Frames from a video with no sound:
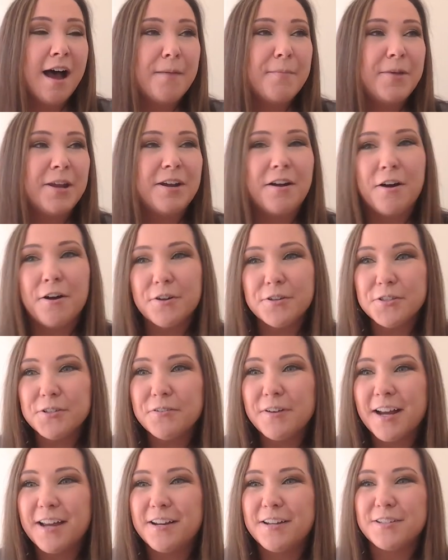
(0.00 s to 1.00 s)
Um, and it
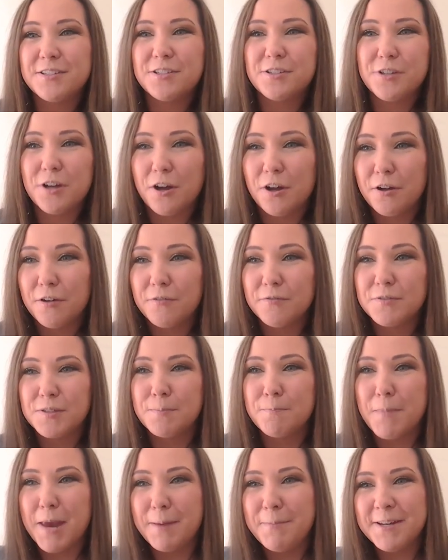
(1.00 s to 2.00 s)
also kind of solves
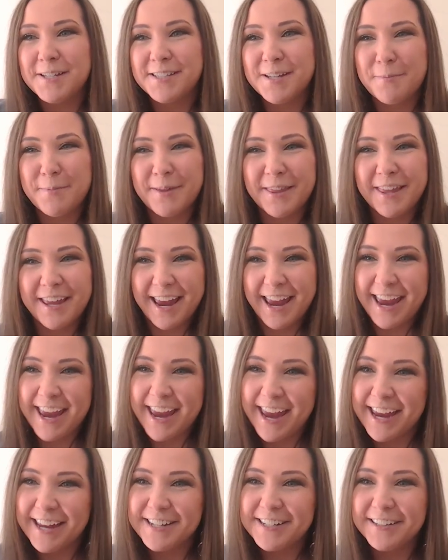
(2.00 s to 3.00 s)
maybe some of the
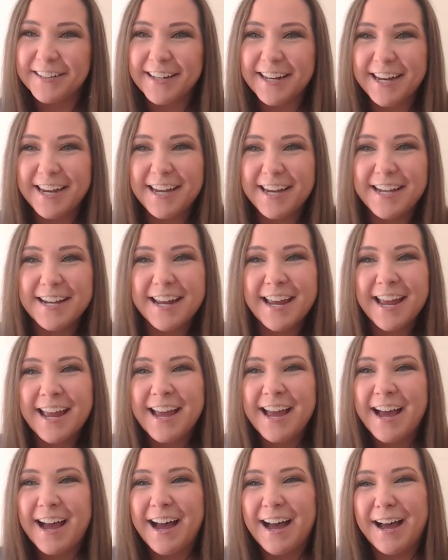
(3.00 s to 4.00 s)
handling
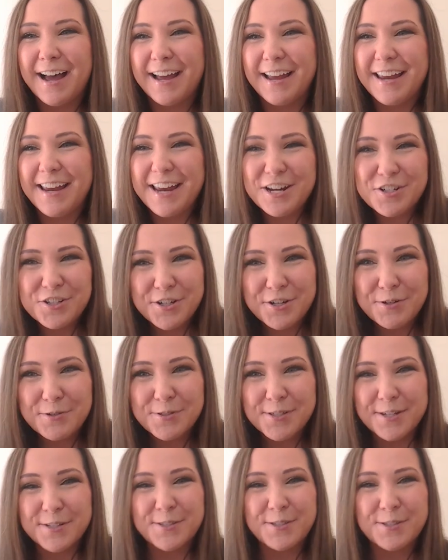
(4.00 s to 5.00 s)
uh,
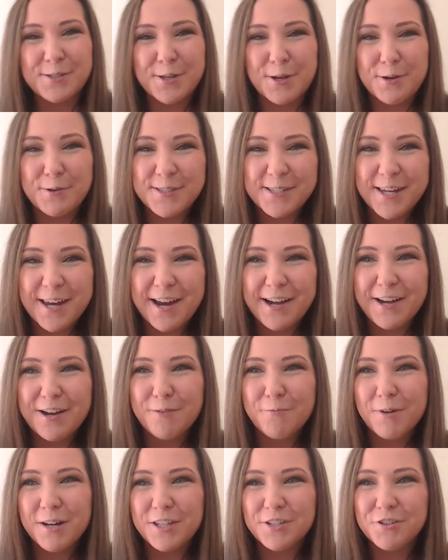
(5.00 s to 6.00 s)
issues
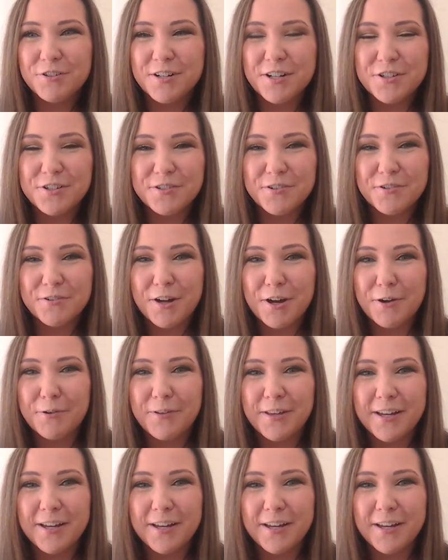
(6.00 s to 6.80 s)
associated with traditional